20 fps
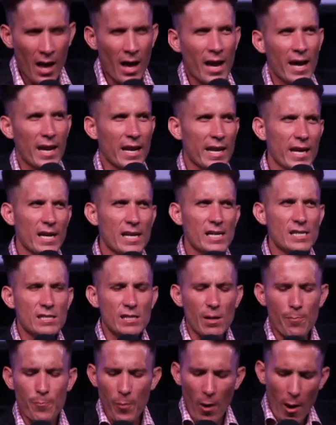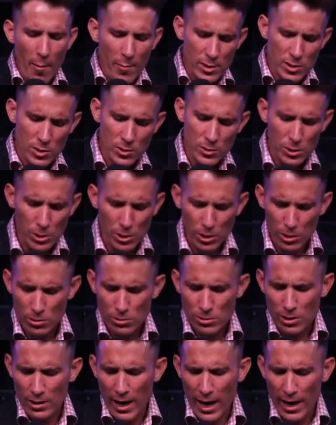And here's the promise to you
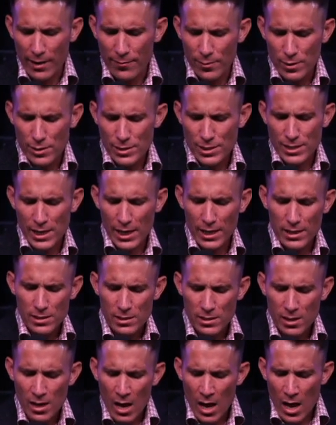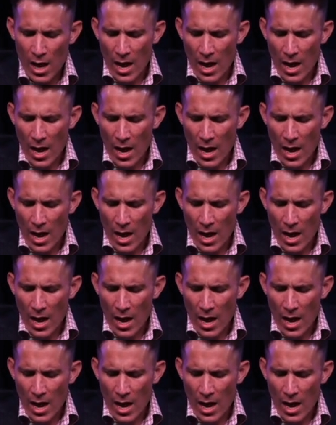tonight, verse 6